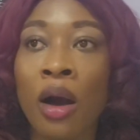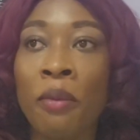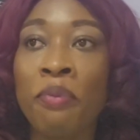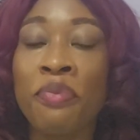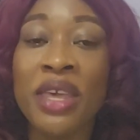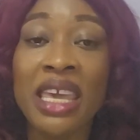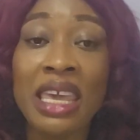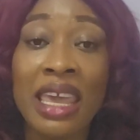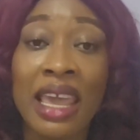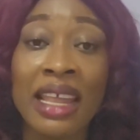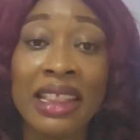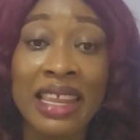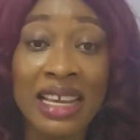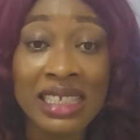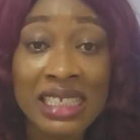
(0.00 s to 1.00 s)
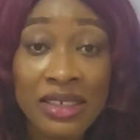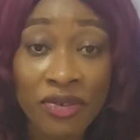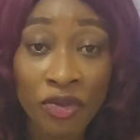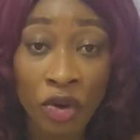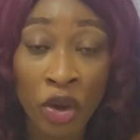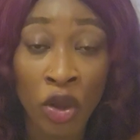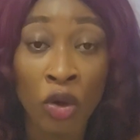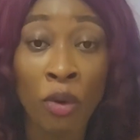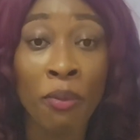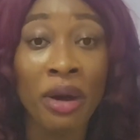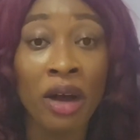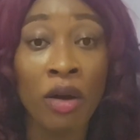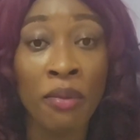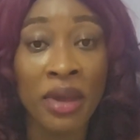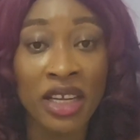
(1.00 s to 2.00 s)
pick a date for your
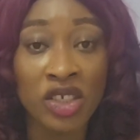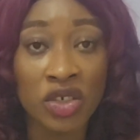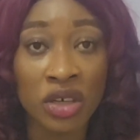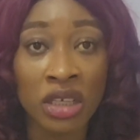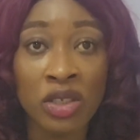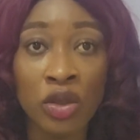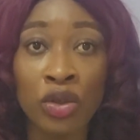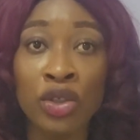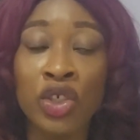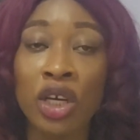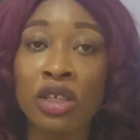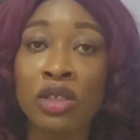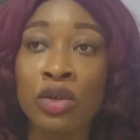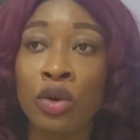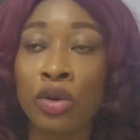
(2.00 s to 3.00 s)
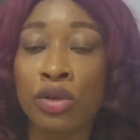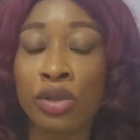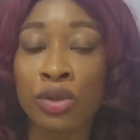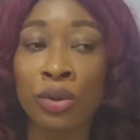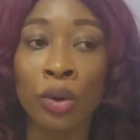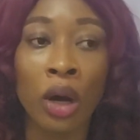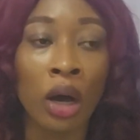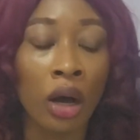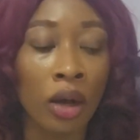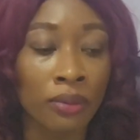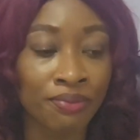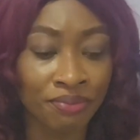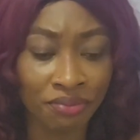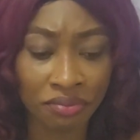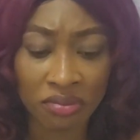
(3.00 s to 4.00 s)
biometrics. So just go
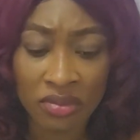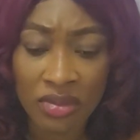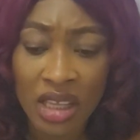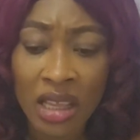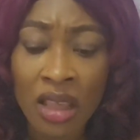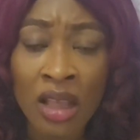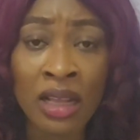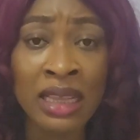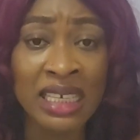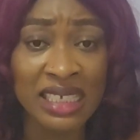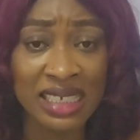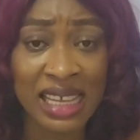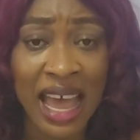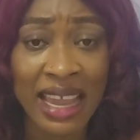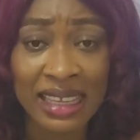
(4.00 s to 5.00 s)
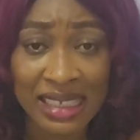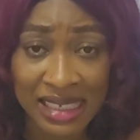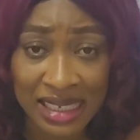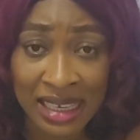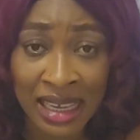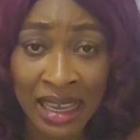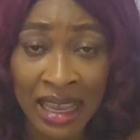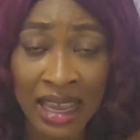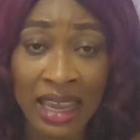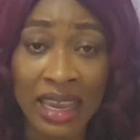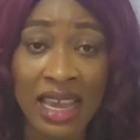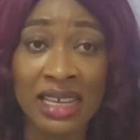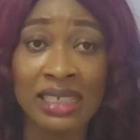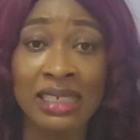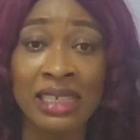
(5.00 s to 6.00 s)
to the site,
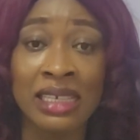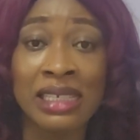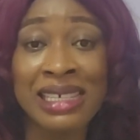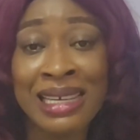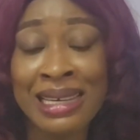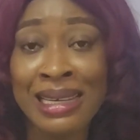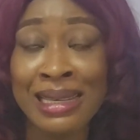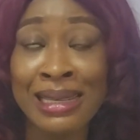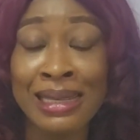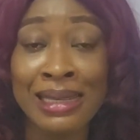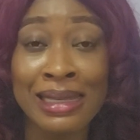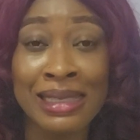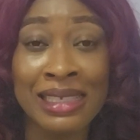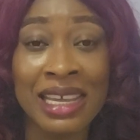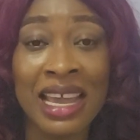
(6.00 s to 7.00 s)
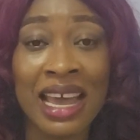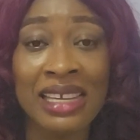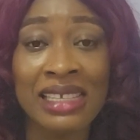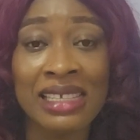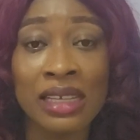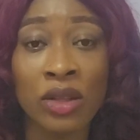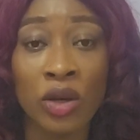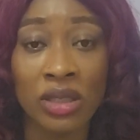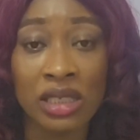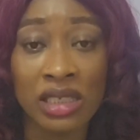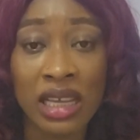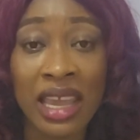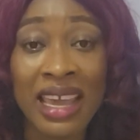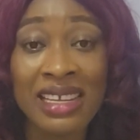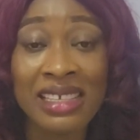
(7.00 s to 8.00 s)
yes, the
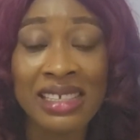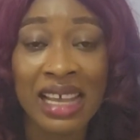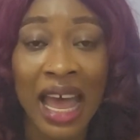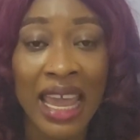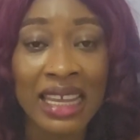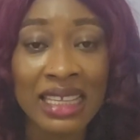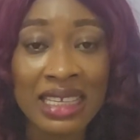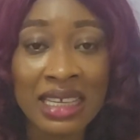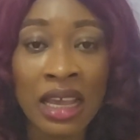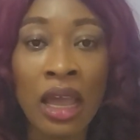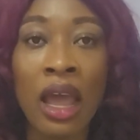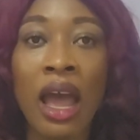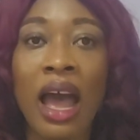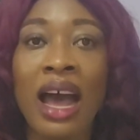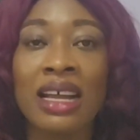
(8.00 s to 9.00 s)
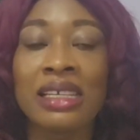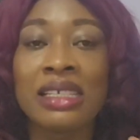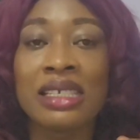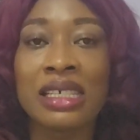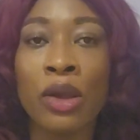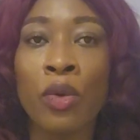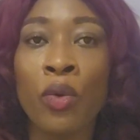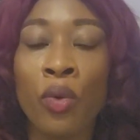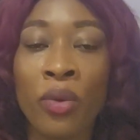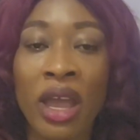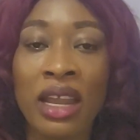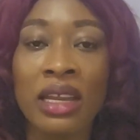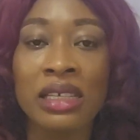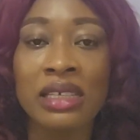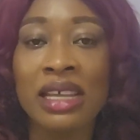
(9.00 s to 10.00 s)
cic.ca site, and see
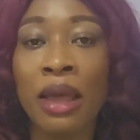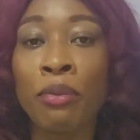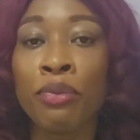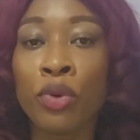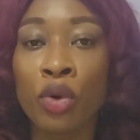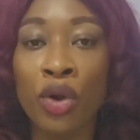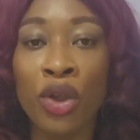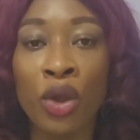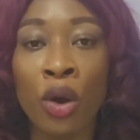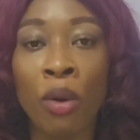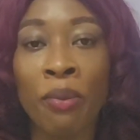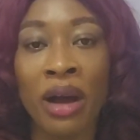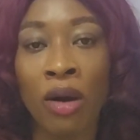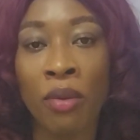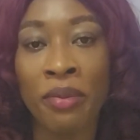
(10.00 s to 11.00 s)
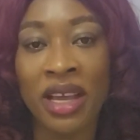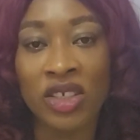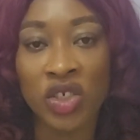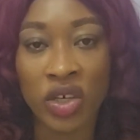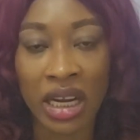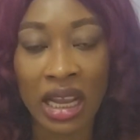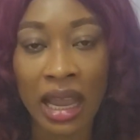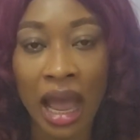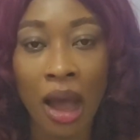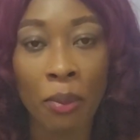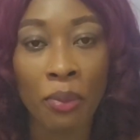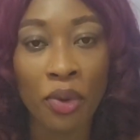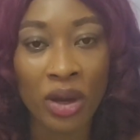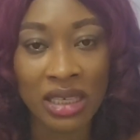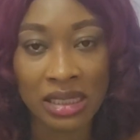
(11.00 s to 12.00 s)
where they say book your biometric
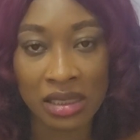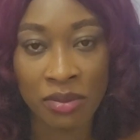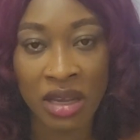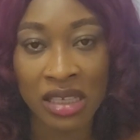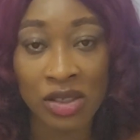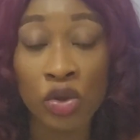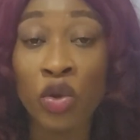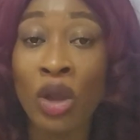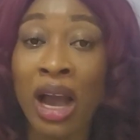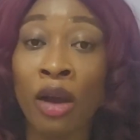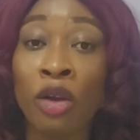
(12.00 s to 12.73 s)
appointment. So you